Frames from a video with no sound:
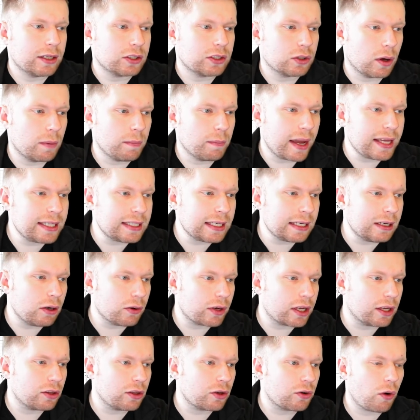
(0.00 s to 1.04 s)
So I'm basically
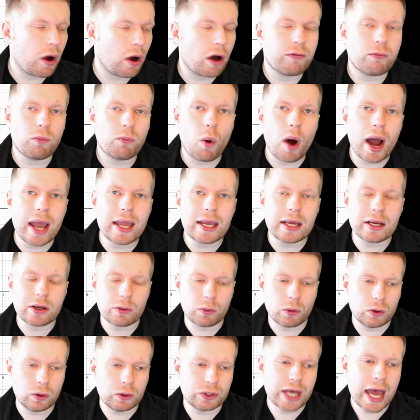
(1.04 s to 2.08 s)
looking at the graph y
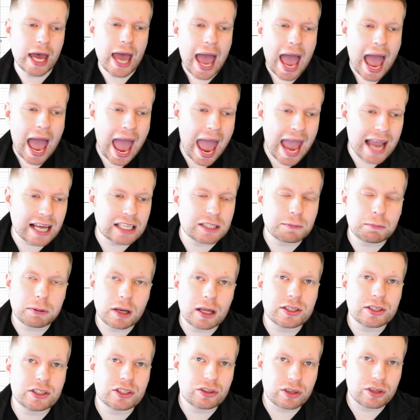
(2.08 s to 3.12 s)
equals x
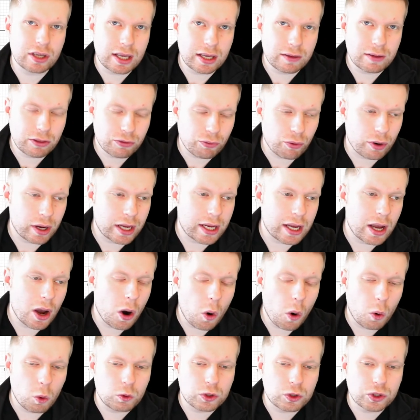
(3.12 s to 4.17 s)
plus 3
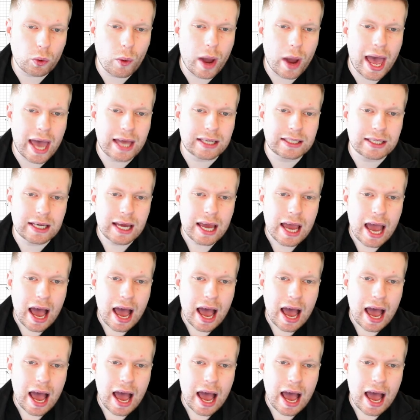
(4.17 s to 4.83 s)
all squared.